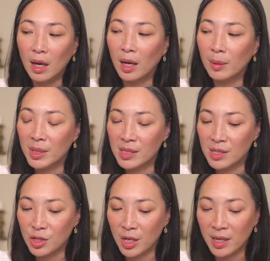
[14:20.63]
Um, is
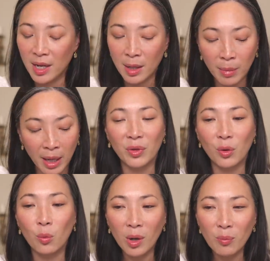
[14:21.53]
the shade name. But
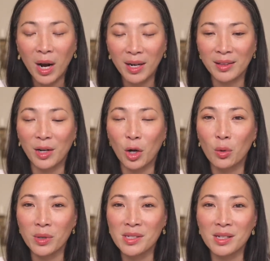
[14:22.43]
the one product that
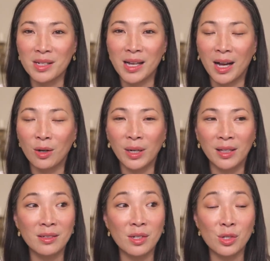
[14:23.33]
always sticks out,
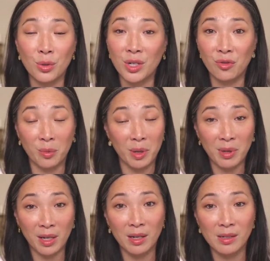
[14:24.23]
and this is strange for me
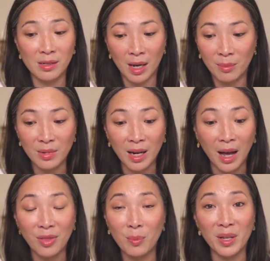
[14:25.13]
because I'm
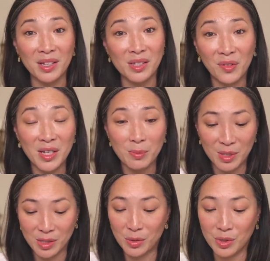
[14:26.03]
not the biggest face
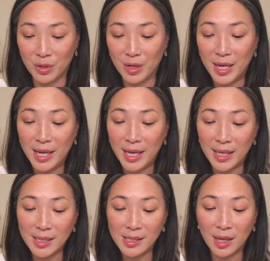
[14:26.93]
mist user,
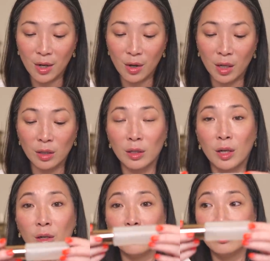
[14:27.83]
is their
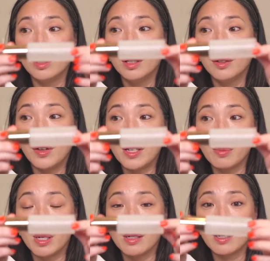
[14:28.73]
Aglow face
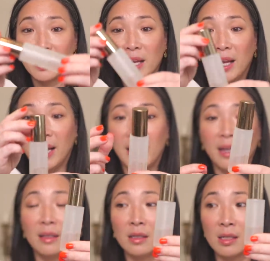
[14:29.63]
mist.
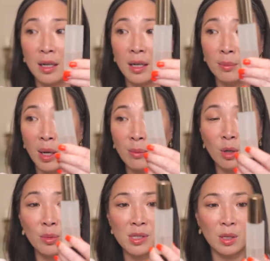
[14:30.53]
And um, I'm
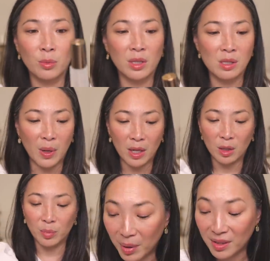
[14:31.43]
almost done with this
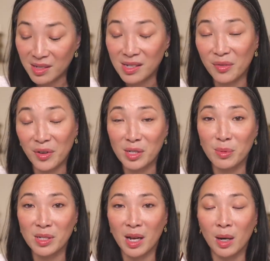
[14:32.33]
bottle, but this is the face
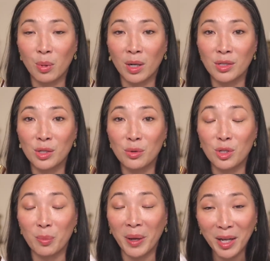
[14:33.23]
mist I brought to
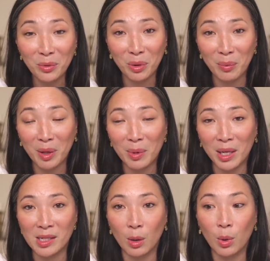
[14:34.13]
Japan with me
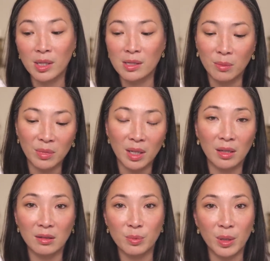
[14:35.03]
because I wanted
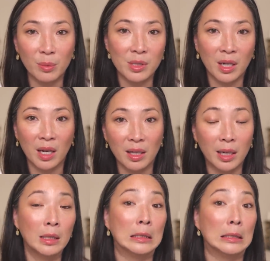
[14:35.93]
something to be able to kind of
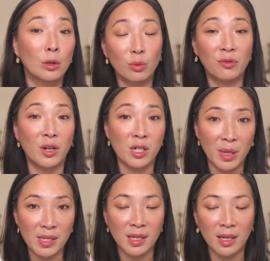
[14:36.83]
like refresh
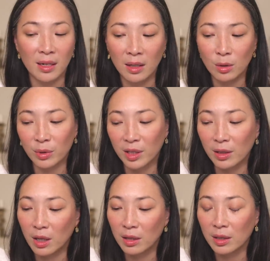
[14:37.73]
my skin on the really
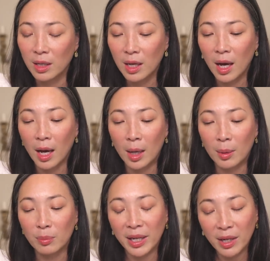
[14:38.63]
long
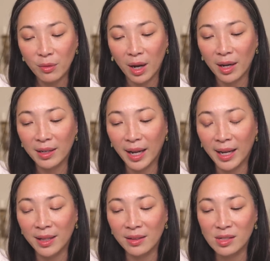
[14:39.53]
um, plane ride.
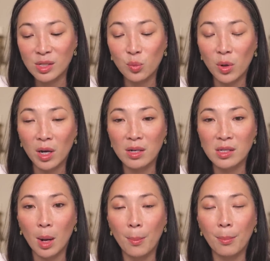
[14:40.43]
And this
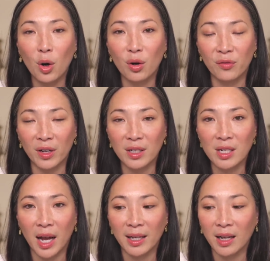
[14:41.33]
was perfect.
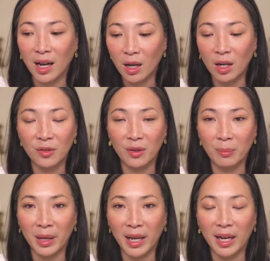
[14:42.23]
I got off of the
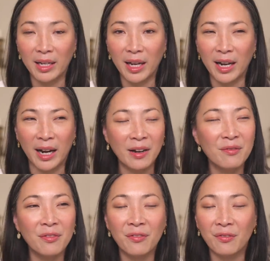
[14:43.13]
plane and I
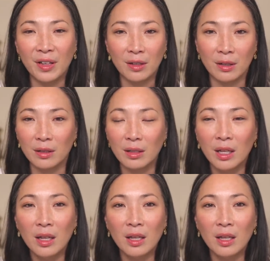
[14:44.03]
didn't feel